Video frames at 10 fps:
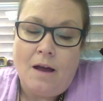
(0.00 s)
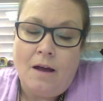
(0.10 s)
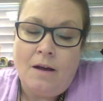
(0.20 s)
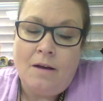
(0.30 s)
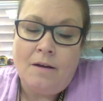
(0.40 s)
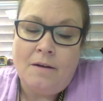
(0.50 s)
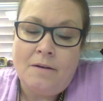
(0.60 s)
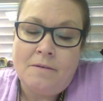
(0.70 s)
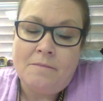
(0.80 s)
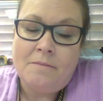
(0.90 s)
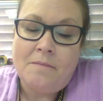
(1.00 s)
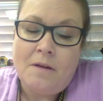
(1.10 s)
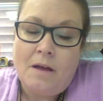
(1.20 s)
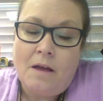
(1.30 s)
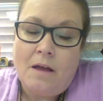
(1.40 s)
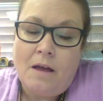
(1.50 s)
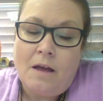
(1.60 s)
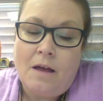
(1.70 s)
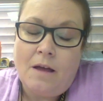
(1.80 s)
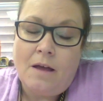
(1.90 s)
Um,
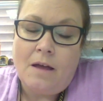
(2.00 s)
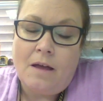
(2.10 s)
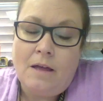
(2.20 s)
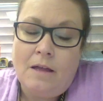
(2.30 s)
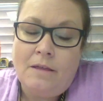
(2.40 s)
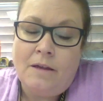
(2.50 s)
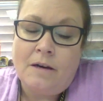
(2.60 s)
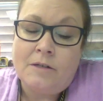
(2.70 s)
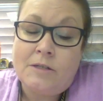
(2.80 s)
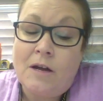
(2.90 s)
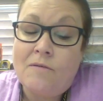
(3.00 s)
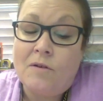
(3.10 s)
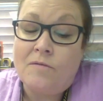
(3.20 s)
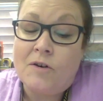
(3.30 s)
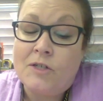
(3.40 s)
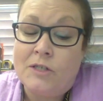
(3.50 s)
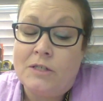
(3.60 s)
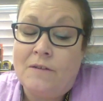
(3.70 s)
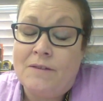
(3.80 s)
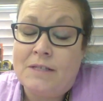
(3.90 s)
there are several versions
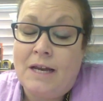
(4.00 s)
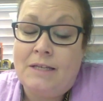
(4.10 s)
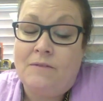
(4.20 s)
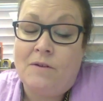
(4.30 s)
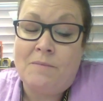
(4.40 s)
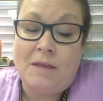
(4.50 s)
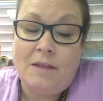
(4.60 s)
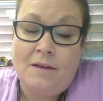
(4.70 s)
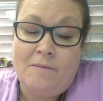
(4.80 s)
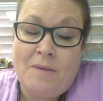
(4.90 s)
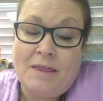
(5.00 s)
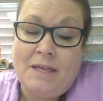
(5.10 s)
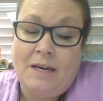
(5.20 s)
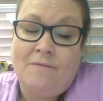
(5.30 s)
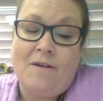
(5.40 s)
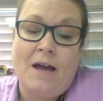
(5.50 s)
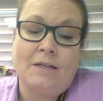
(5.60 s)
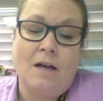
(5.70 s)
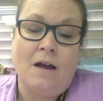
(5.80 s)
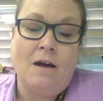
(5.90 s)
of the scientific method, method in
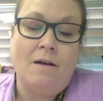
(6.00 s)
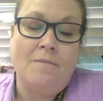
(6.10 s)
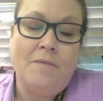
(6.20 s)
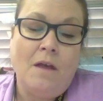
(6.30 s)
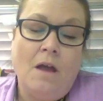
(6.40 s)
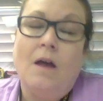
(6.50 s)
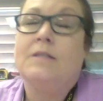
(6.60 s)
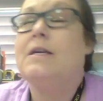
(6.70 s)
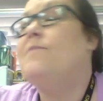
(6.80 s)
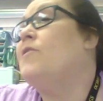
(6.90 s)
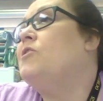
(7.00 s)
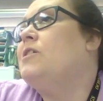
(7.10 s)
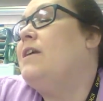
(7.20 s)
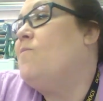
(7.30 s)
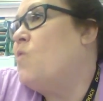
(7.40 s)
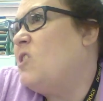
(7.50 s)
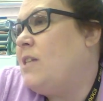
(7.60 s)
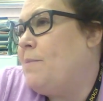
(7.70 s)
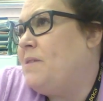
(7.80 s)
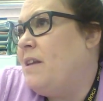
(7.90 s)
fact. Um, some versions have more
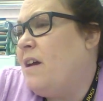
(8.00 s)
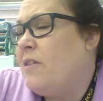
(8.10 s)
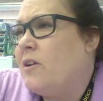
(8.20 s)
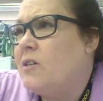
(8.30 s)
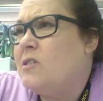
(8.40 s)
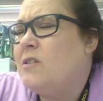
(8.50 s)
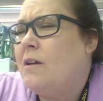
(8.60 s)
steps than others.